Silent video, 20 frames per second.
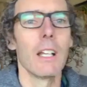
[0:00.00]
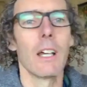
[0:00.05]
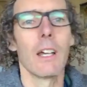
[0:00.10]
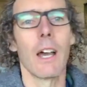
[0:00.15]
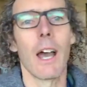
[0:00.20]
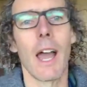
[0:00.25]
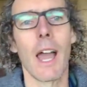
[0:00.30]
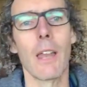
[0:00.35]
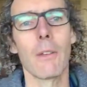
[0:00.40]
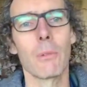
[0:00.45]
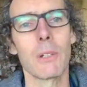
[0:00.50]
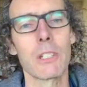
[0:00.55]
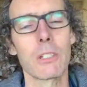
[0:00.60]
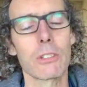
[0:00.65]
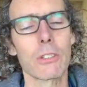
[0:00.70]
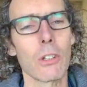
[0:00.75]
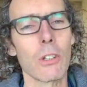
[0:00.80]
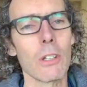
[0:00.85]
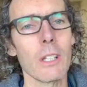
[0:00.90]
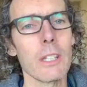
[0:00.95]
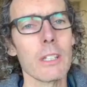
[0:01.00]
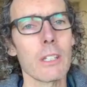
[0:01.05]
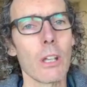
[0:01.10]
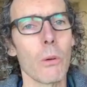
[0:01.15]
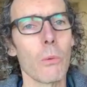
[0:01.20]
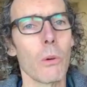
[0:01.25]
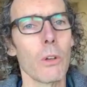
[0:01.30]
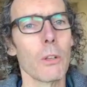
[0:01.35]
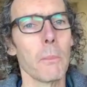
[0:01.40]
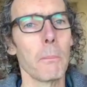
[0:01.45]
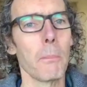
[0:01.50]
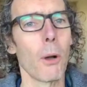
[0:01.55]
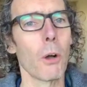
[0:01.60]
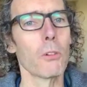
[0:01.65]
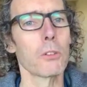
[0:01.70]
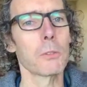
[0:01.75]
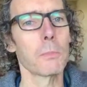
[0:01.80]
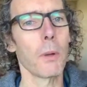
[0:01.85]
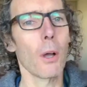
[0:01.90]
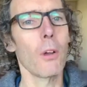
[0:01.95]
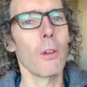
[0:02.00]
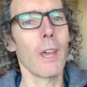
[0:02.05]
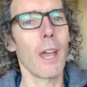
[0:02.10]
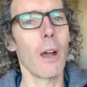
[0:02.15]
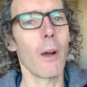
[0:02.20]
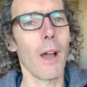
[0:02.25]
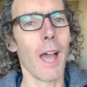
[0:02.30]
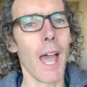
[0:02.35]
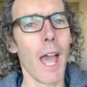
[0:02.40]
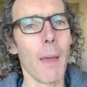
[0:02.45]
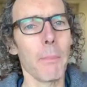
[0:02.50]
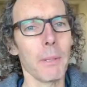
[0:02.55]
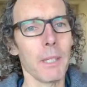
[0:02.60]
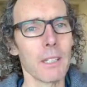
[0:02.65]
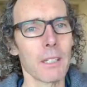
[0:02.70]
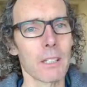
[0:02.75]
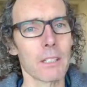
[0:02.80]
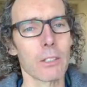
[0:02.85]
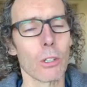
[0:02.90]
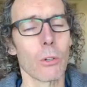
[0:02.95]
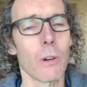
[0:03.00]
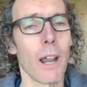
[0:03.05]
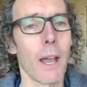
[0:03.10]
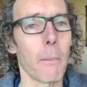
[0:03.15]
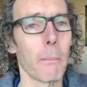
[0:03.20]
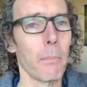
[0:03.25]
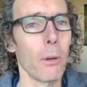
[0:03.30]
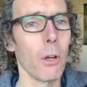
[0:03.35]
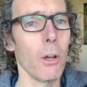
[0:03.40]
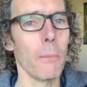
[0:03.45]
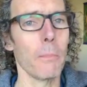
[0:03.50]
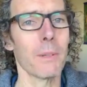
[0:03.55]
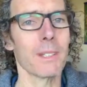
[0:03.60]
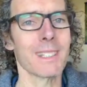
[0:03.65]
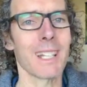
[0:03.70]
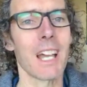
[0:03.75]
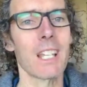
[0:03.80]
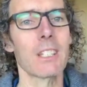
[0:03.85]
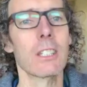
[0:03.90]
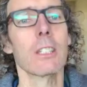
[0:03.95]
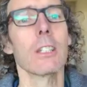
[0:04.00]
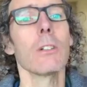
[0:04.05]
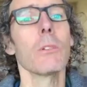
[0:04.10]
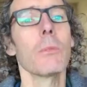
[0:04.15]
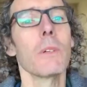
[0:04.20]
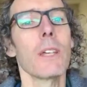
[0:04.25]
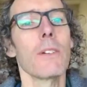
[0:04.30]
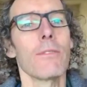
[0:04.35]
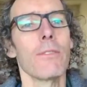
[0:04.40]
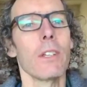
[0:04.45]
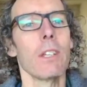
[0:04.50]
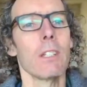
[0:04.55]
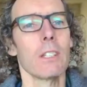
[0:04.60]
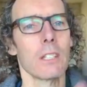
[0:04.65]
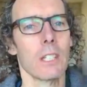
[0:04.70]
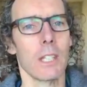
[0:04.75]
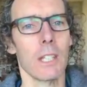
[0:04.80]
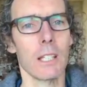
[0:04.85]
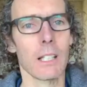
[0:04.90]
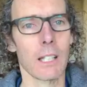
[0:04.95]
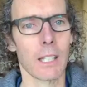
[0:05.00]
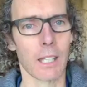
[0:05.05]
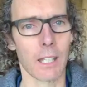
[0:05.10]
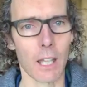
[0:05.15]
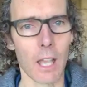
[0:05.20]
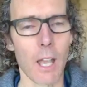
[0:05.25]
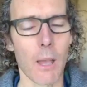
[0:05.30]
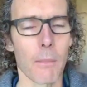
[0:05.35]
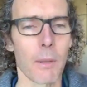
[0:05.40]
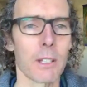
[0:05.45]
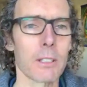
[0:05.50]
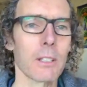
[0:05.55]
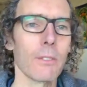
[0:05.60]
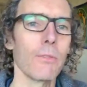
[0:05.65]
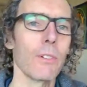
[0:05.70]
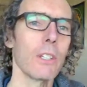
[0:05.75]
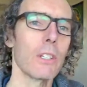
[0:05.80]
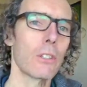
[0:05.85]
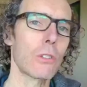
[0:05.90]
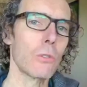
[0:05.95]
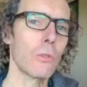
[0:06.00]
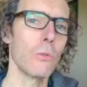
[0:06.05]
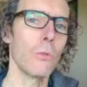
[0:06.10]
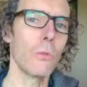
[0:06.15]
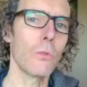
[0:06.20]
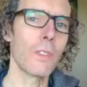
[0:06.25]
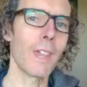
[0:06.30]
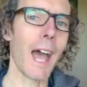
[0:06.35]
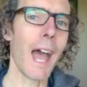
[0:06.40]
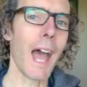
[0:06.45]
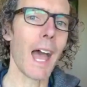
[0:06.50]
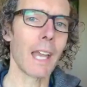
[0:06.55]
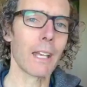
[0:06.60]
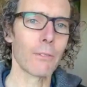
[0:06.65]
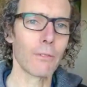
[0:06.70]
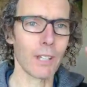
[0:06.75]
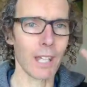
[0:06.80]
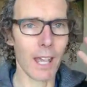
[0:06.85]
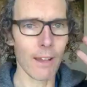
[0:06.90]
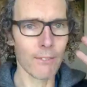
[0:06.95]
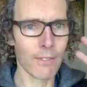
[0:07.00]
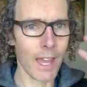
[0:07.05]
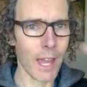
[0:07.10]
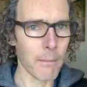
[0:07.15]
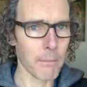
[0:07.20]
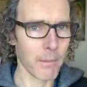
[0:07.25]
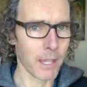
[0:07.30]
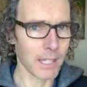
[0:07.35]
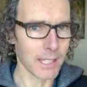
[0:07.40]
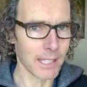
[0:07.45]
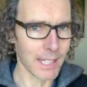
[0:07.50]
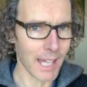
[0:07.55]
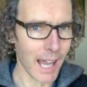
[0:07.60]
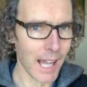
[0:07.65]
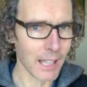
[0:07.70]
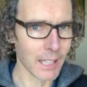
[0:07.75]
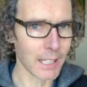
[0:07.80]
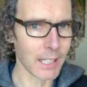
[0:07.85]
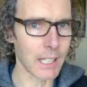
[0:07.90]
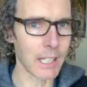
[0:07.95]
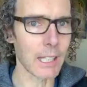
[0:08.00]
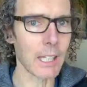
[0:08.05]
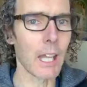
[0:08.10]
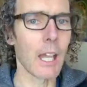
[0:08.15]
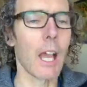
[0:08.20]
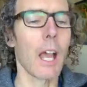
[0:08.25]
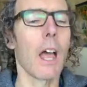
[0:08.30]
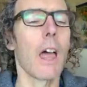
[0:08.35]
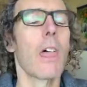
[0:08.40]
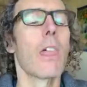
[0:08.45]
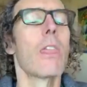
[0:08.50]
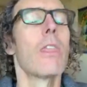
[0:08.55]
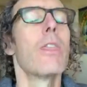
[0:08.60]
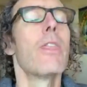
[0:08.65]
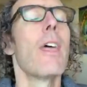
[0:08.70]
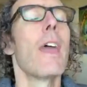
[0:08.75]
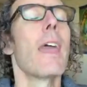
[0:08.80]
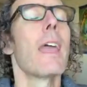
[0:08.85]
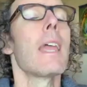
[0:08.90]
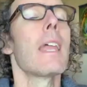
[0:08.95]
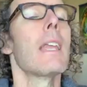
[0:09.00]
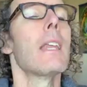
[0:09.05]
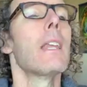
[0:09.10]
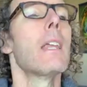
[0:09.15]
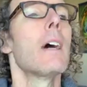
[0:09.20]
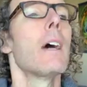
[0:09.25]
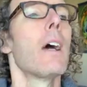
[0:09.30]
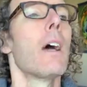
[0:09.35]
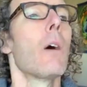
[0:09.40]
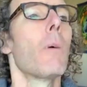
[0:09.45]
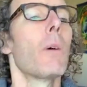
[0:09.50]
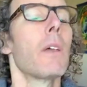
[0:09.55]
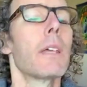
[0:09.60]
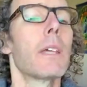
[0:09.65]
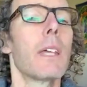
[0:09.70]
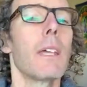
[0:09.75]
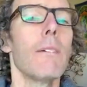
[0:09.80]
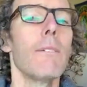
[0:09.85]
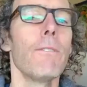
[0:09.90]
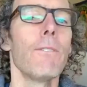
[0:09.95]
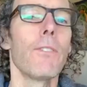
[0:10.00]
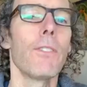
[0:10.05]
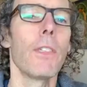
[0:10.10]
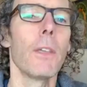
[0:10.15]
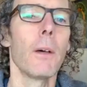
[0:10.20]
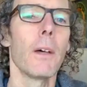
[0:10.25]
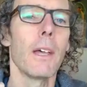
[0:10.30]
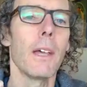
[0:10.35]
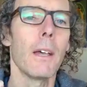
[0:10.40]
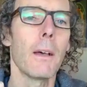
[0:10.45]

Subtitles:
And we certainly don't want to postpone our happiness or our purpose until we have finished healing. Because if we do that, if we have that mentality, then we give the